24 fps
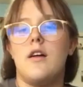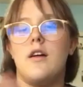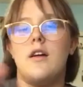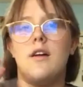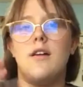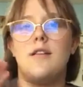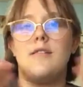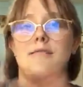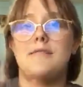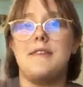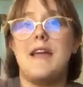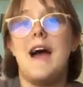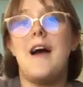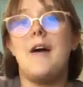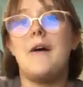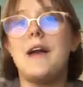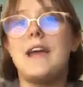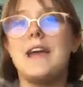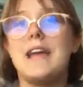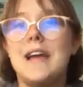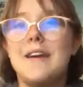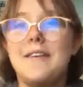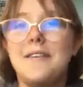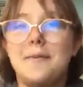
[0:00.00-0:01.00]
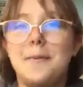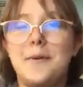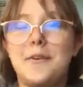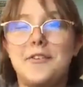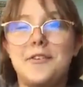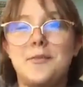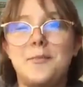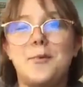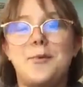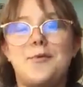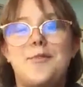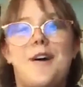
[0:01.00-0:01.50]
Now I guess we
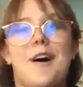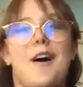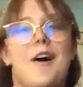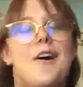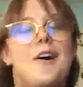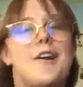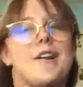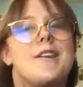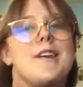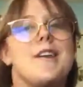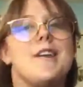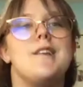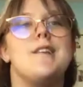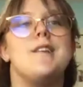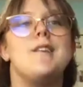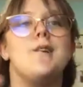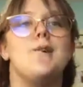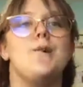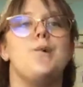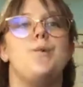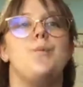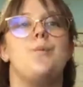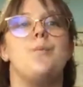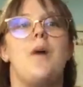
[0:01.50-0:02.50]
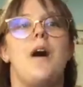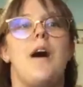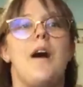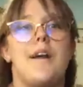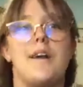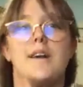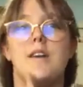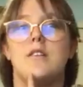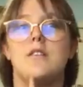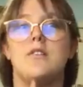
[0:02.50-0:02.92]
should move on into my